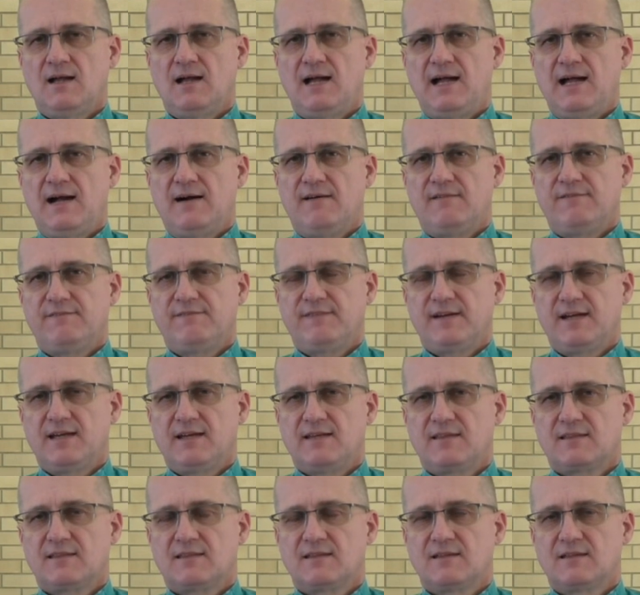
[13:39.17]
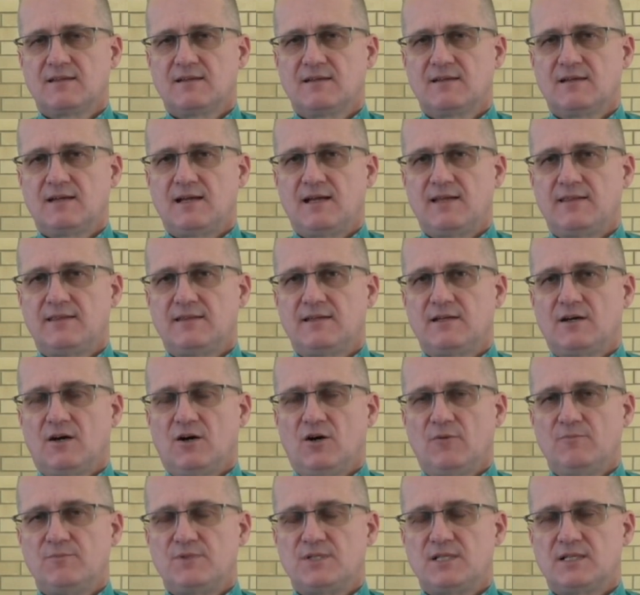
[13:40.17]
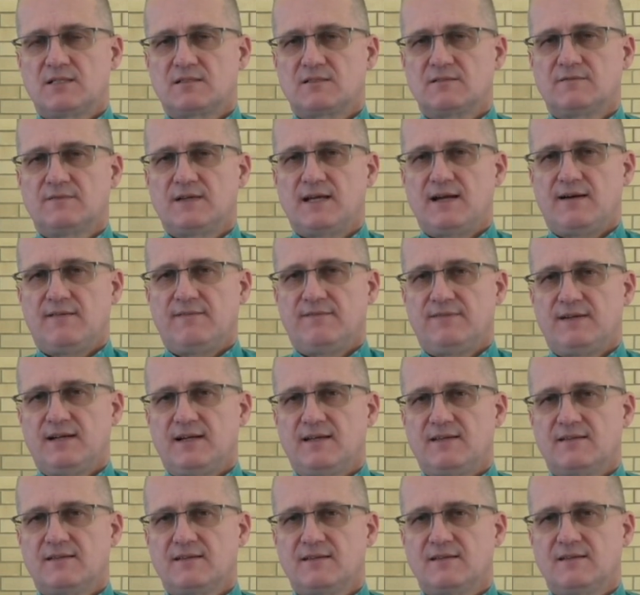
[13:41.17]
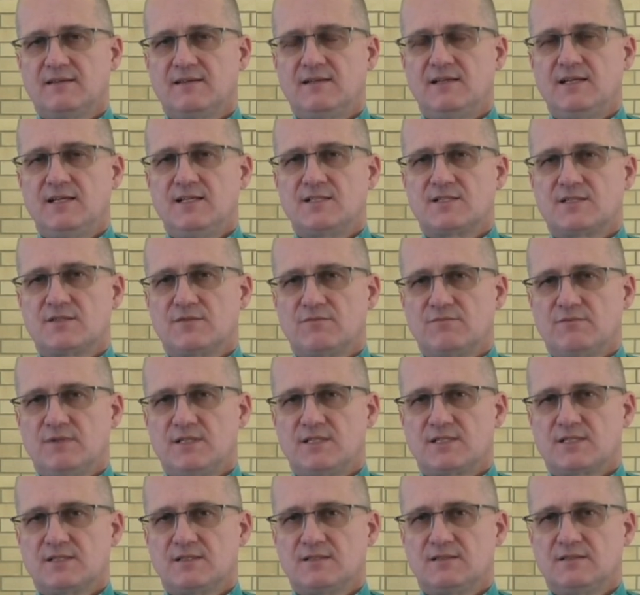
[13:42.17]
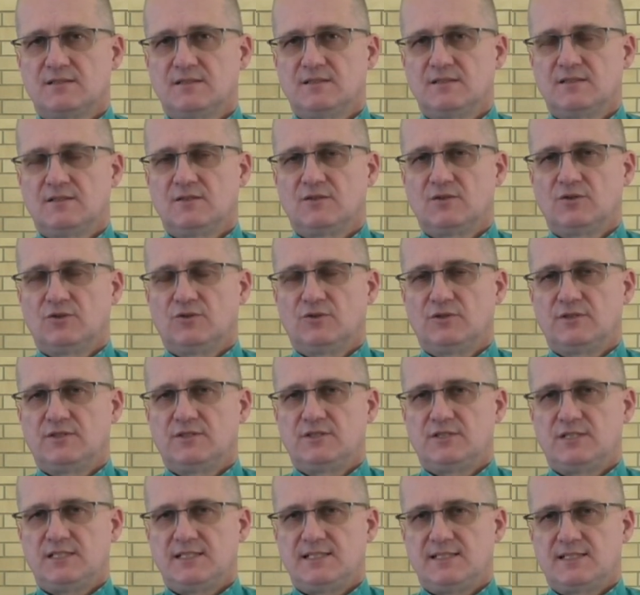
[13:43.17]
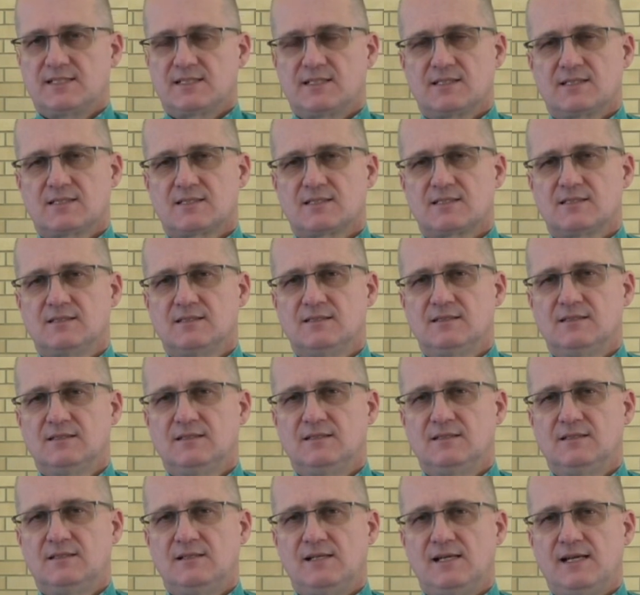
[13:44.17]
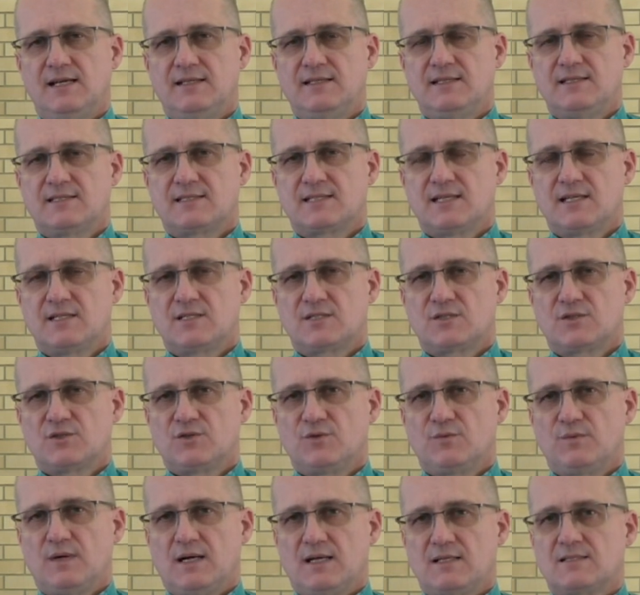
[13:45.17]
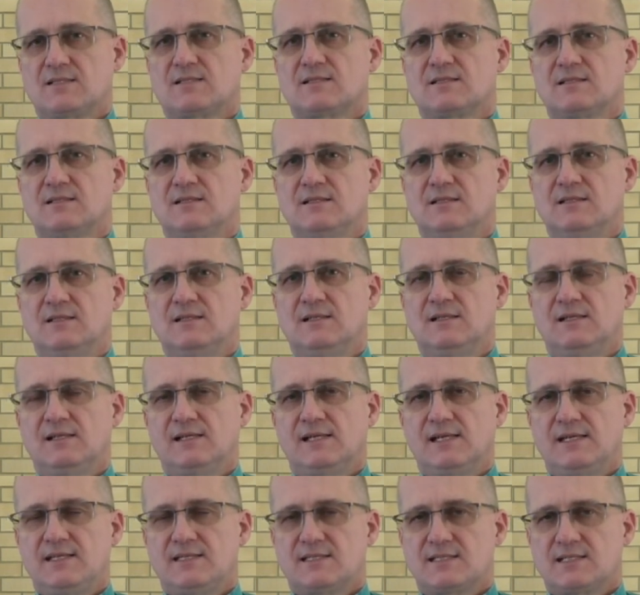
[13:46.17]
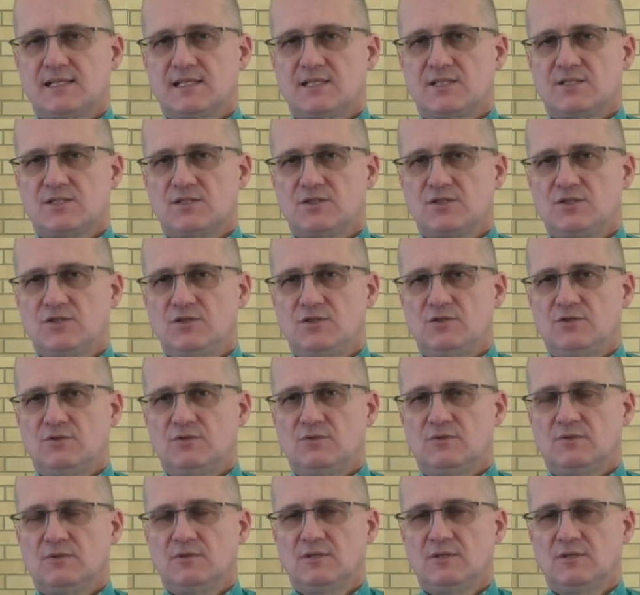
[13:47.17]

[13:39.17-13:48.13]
Our faith, the object of our faith, is the risen Lord Jesus. And he says to us, he says to you,